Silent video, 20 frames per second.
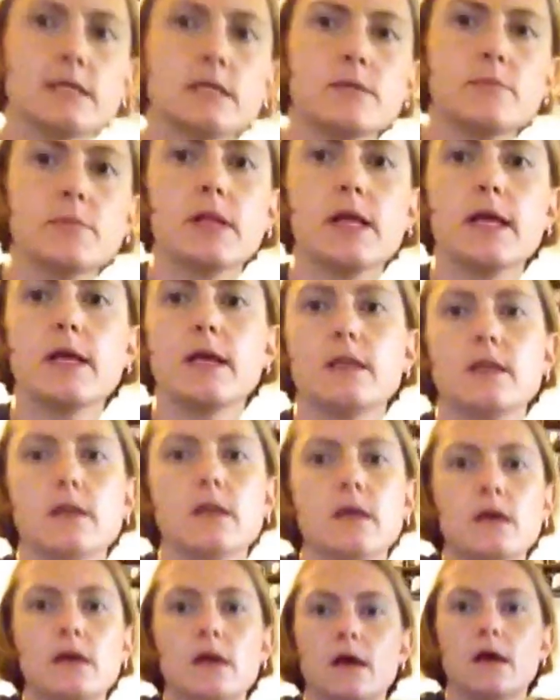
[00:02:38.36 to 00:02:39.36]
on the plane.
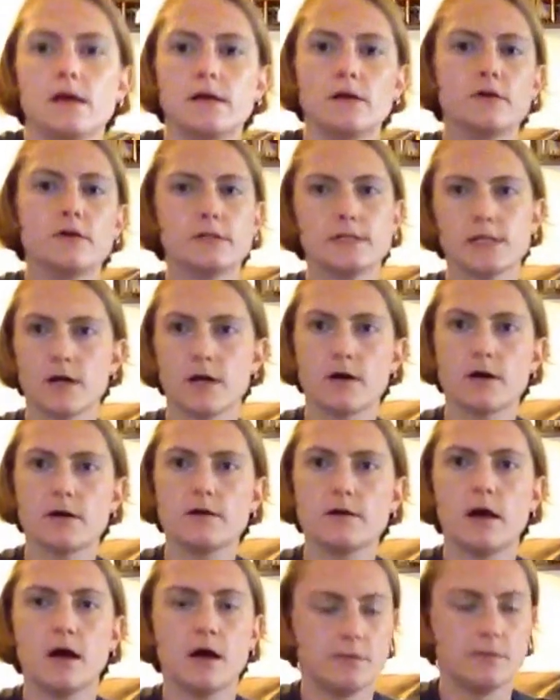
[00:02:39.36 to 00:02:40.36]
I know it's
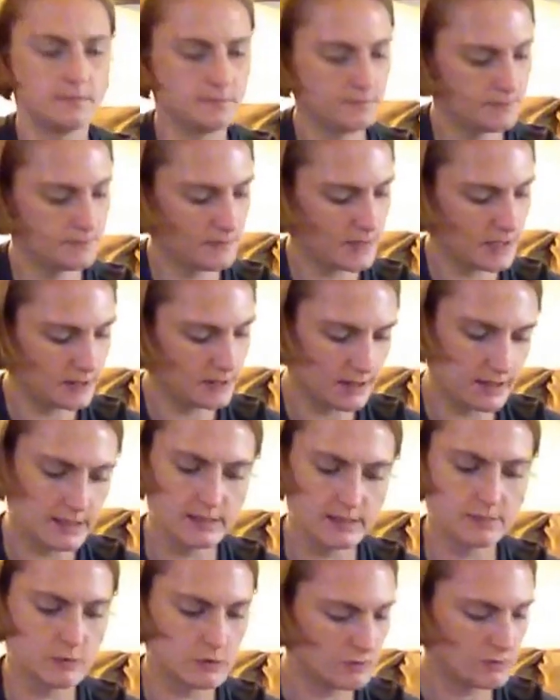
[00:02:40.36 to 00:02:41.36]
hard
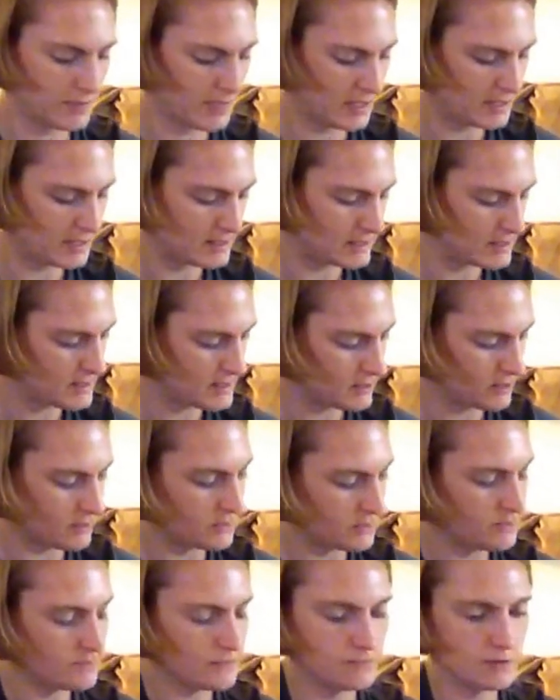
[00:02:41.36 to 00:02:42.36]
because um, most planes
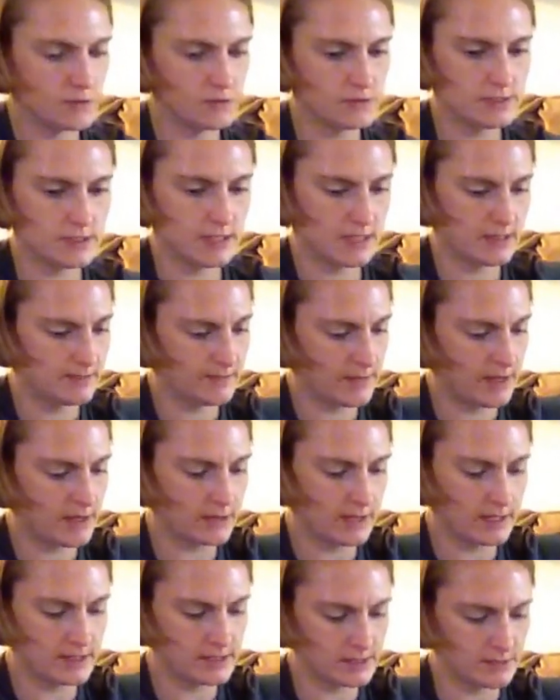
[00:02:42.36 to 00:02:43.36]
don't, most uh,
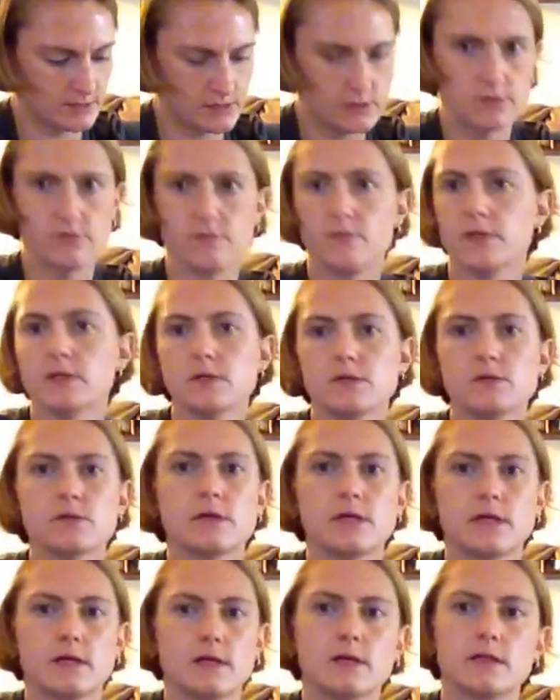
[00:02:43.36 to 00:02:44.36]
airlines don't serve meals or
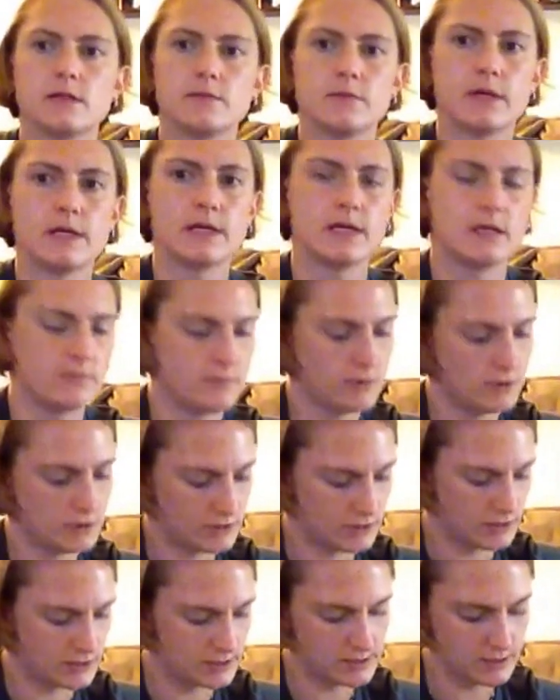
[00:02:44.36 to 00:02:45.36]
anything on the plane anymore,
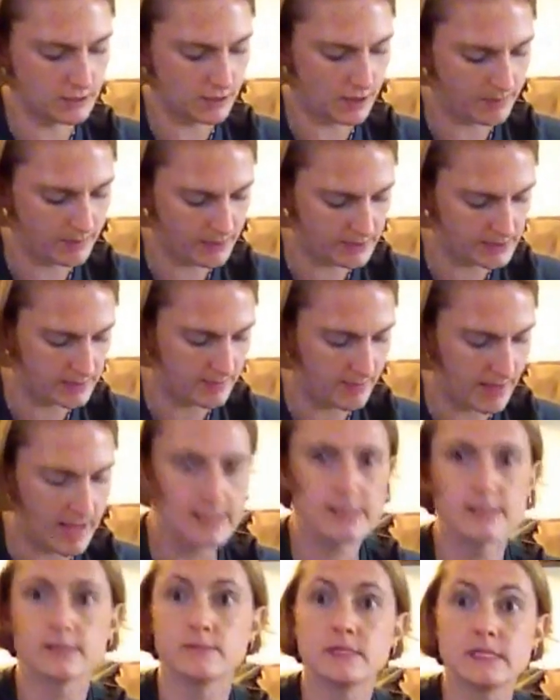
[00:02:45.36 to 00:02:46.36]
so this is a great place to
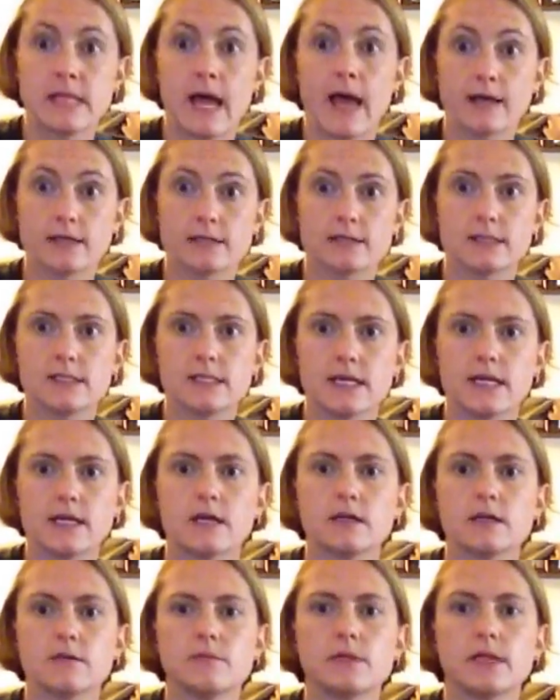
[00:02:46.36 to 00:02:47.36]
pack some snacks to take
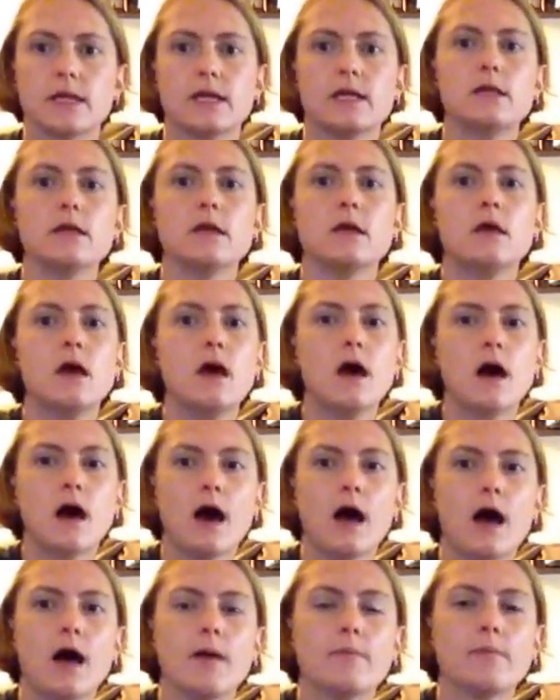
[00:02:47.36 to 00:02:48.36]
on the plane.
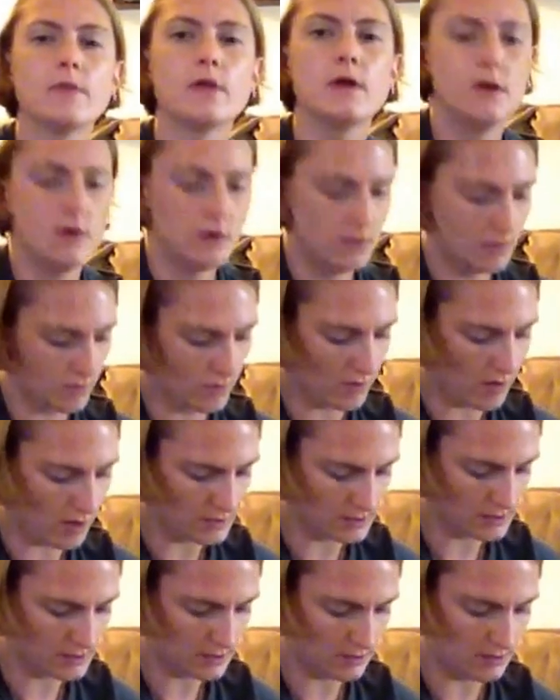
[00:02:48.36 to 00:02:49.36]
Um, or
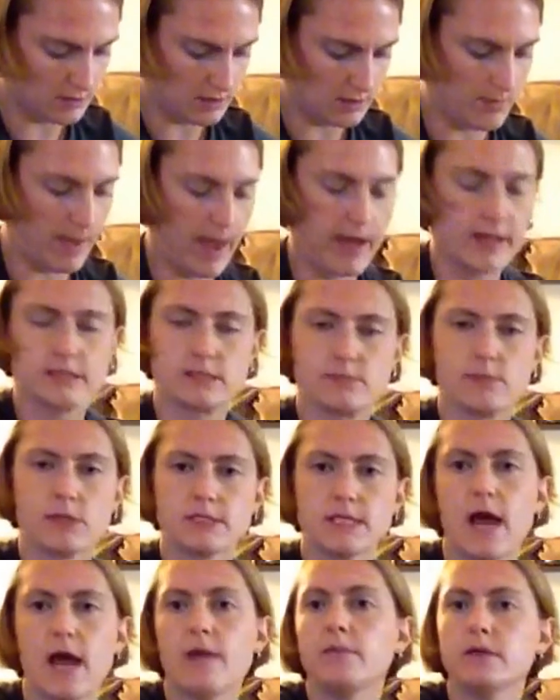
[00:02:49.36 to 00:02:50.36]
also you could pack a small
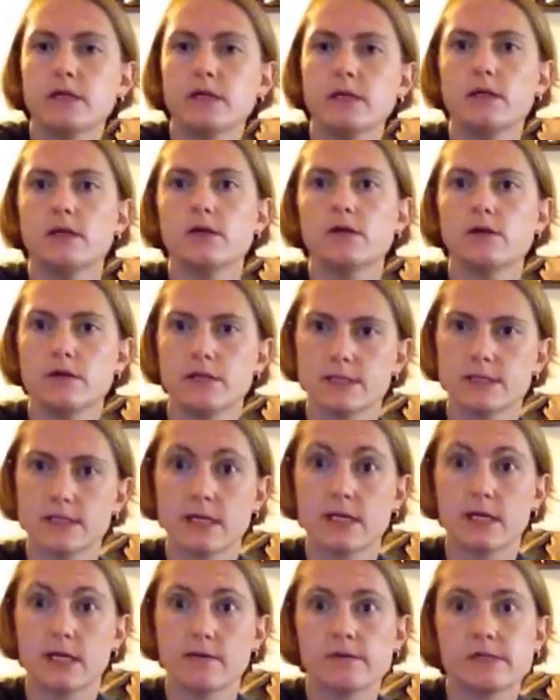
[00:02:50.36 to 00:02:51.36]
tablet in here and it's
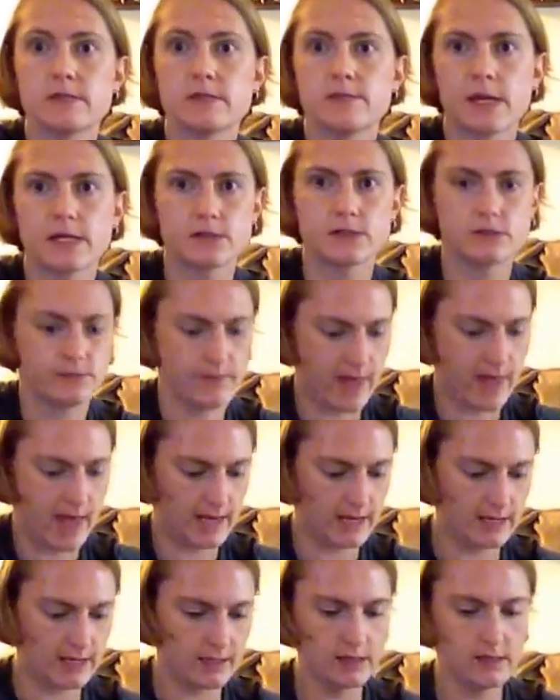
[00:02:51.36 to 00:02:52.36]
going to give it some extra
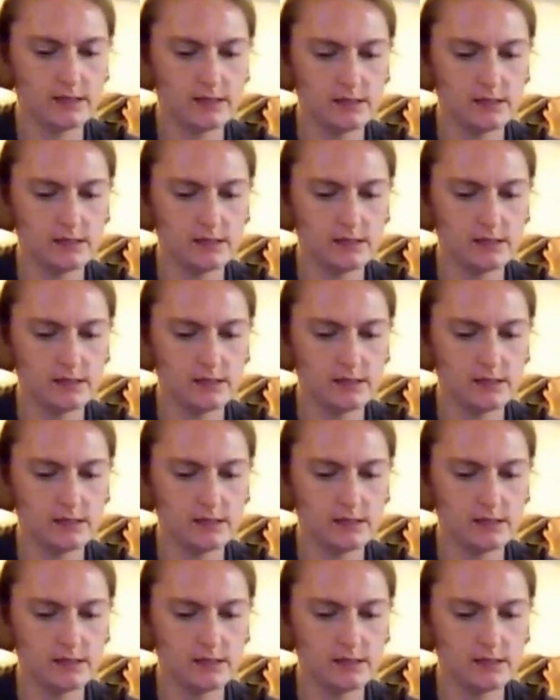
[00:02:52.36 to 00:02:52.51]
padding.